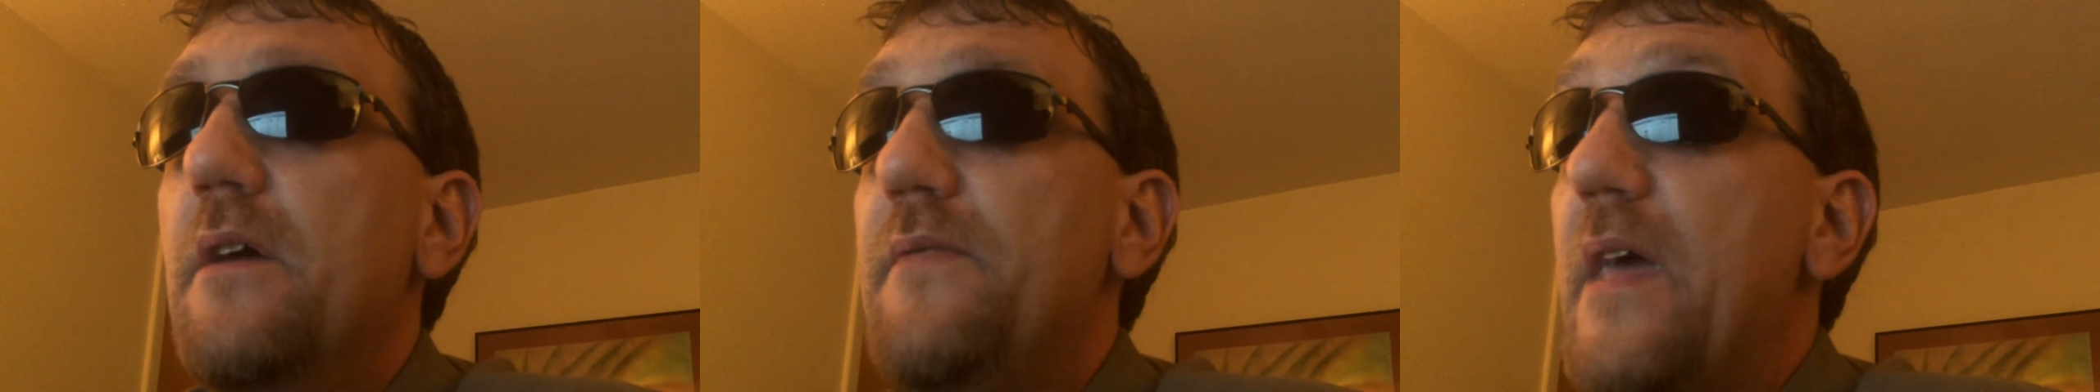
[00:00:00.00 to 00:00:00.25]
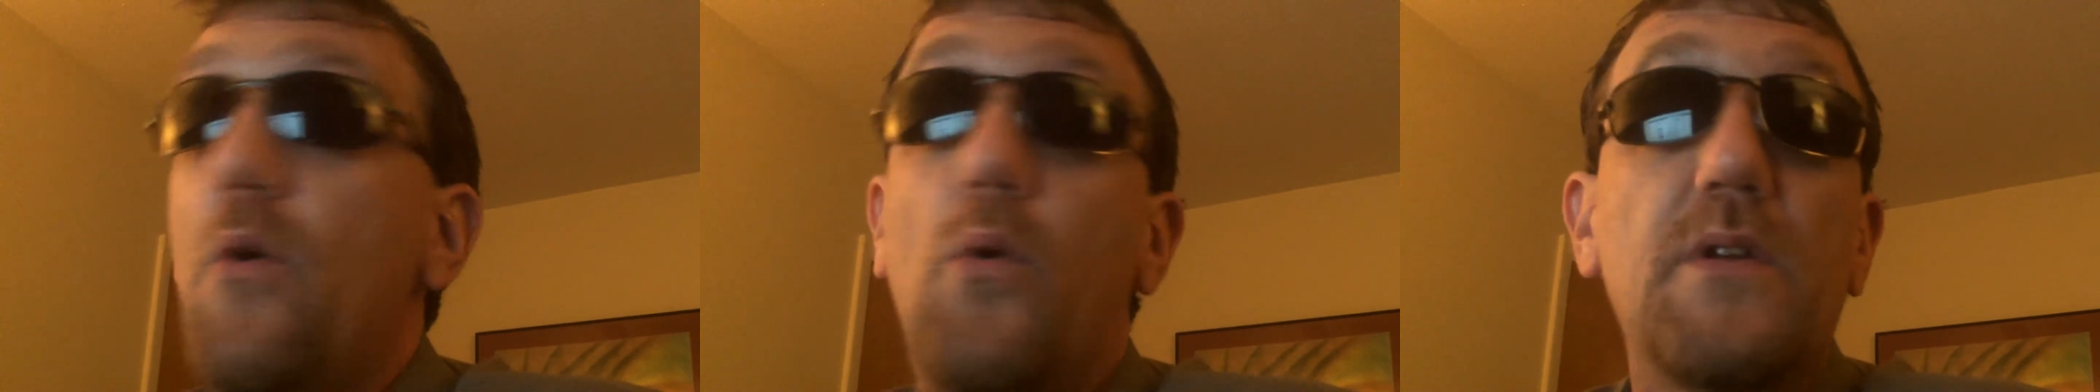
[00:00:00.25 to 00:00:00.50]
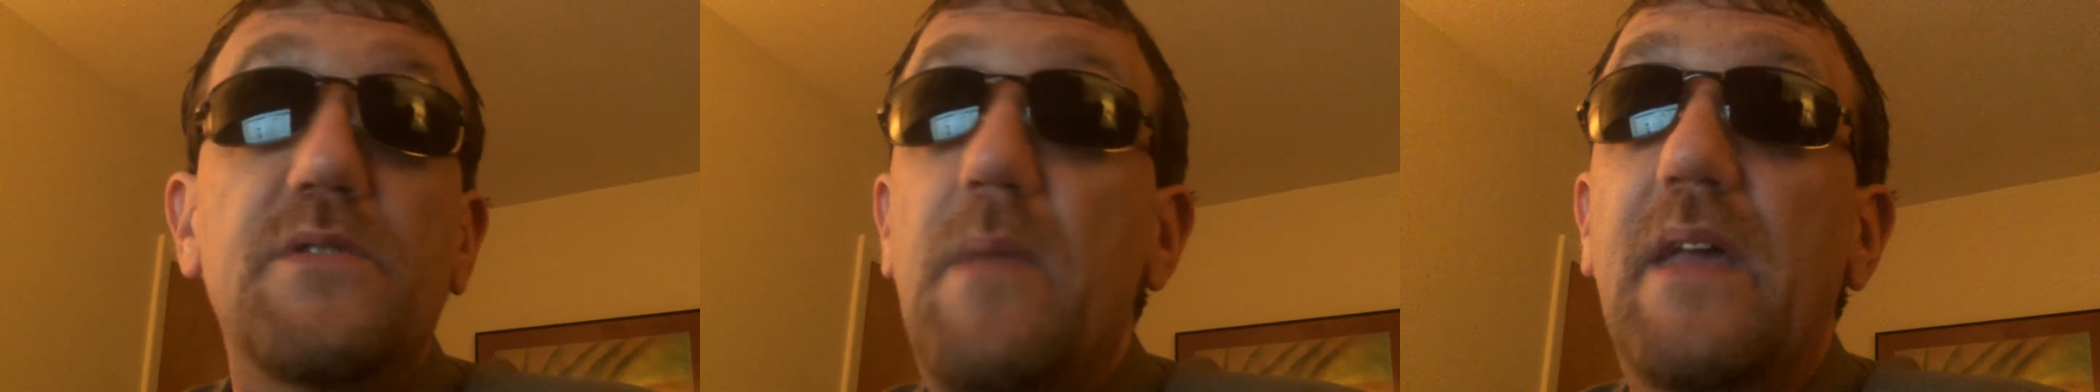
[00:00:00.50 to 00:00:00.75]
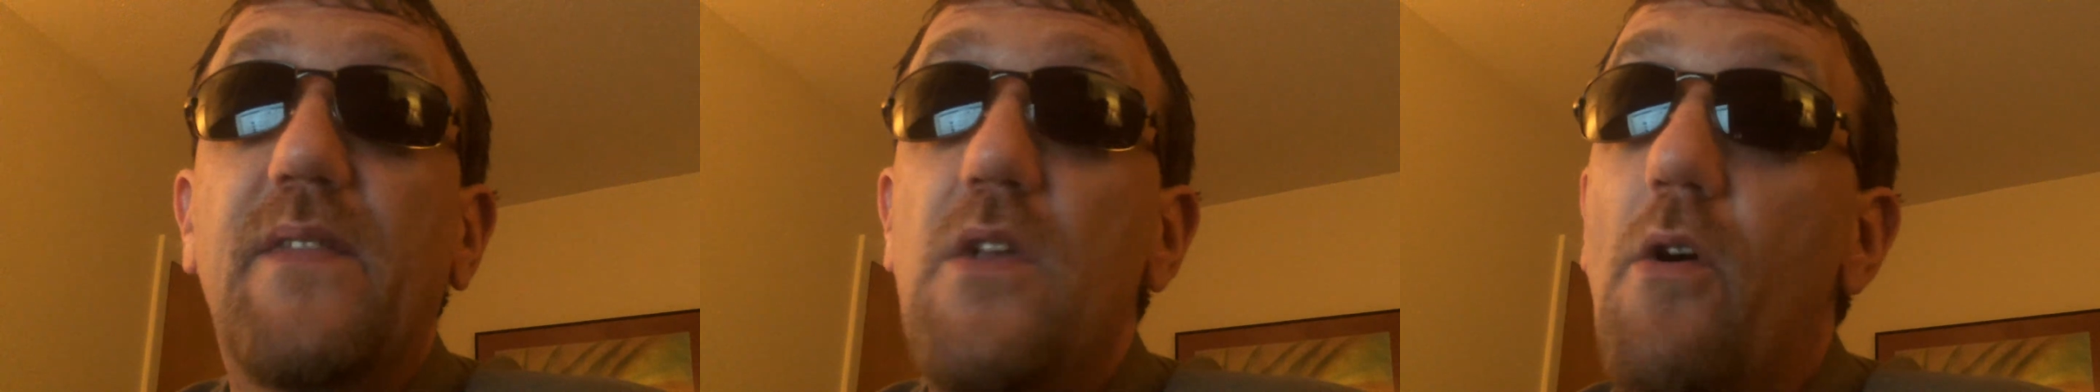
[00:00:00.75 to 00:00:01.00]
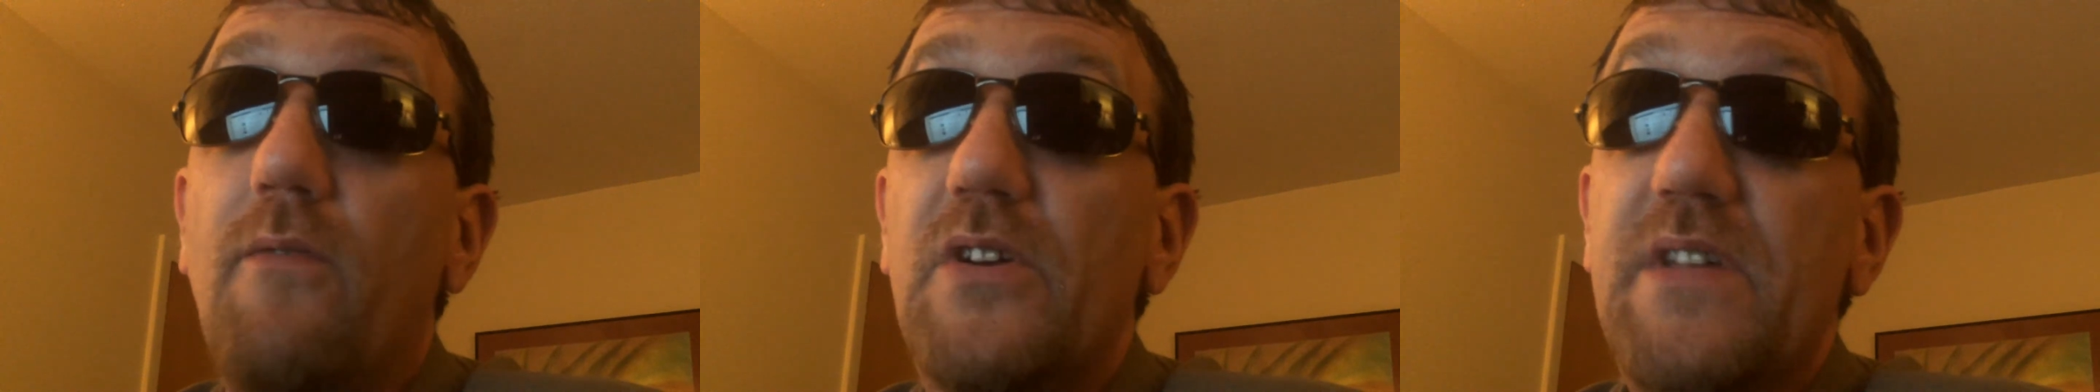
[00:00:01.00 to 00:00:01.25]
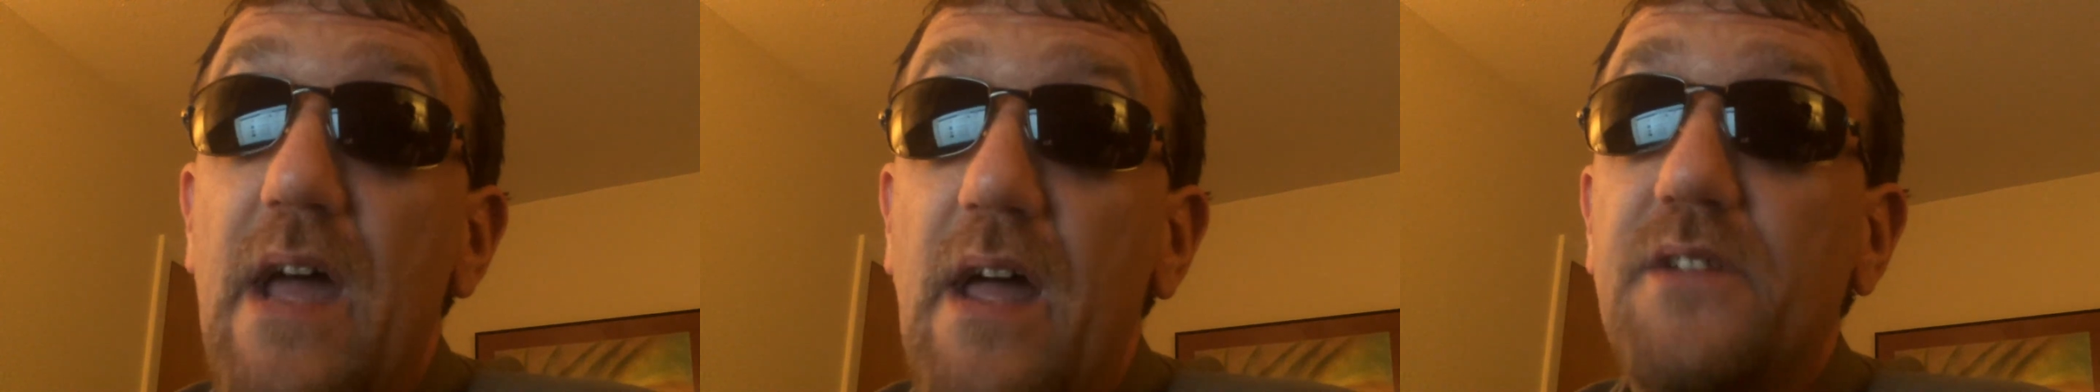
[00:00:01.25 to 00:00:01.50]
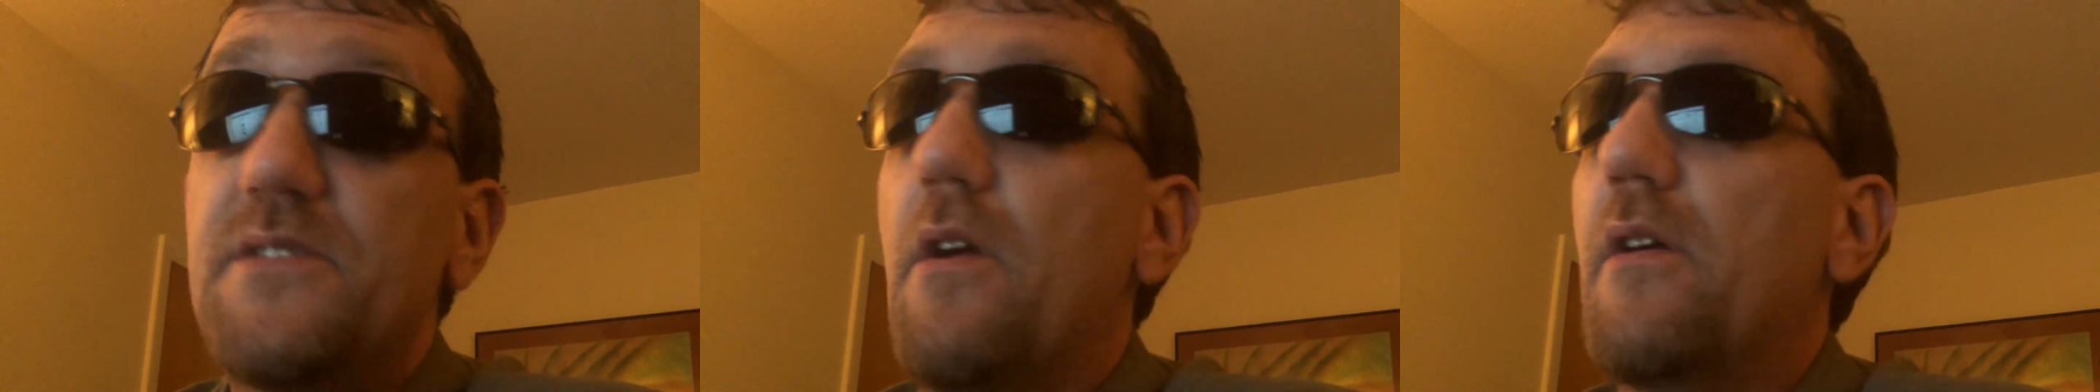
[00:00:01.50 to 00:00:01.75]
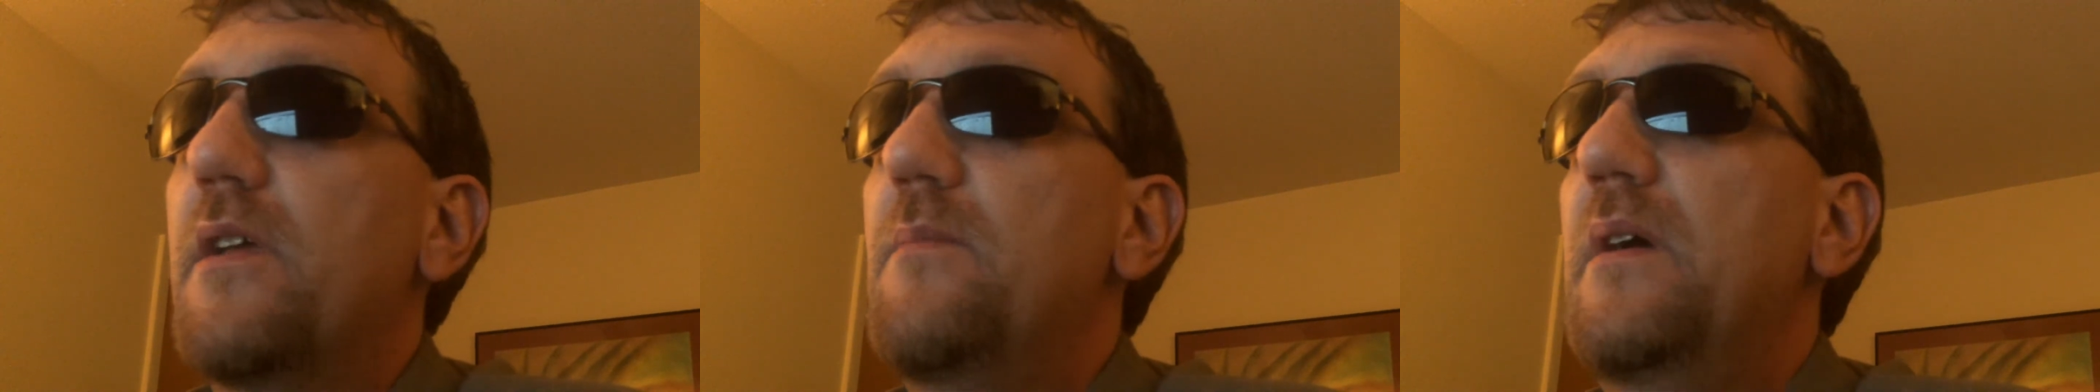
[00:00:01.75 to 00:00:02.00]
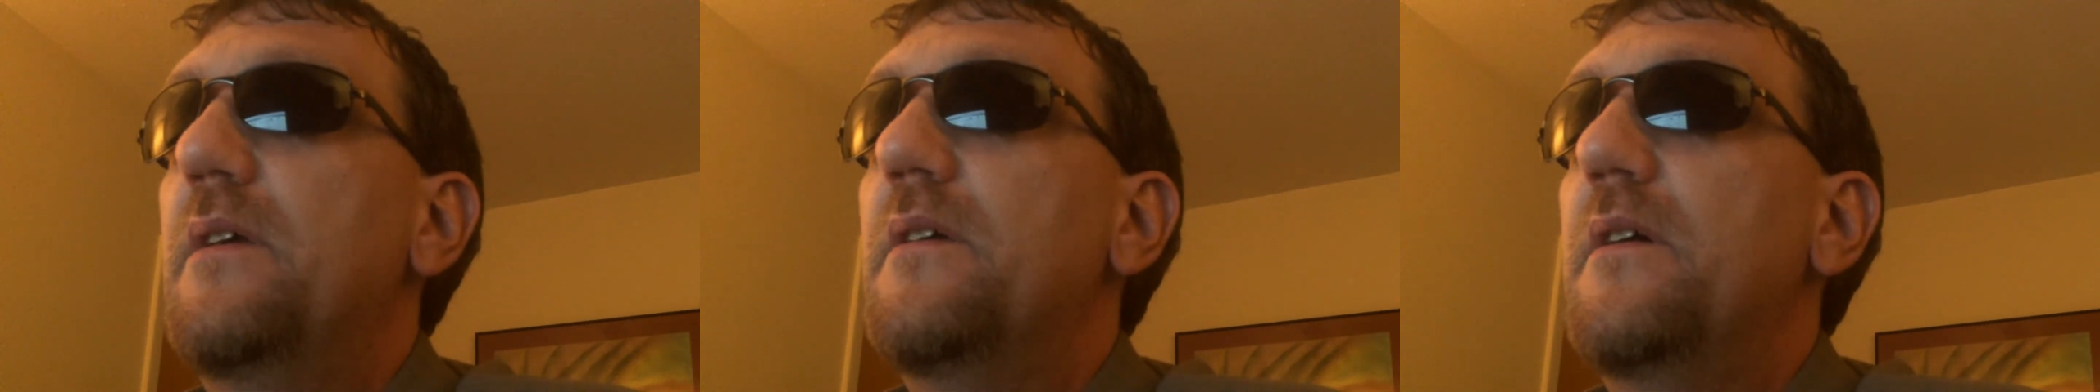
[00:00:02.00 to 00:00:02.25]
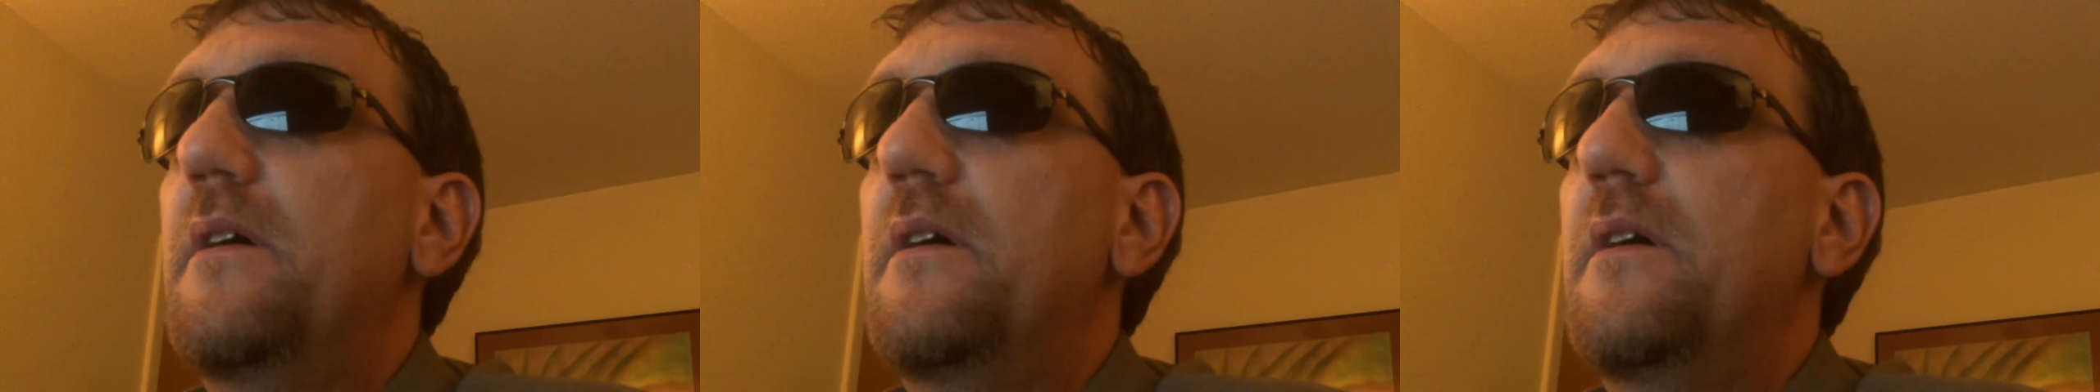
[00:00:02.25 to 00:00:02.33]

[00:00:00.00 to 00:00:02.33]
They always make the overtaxed argument,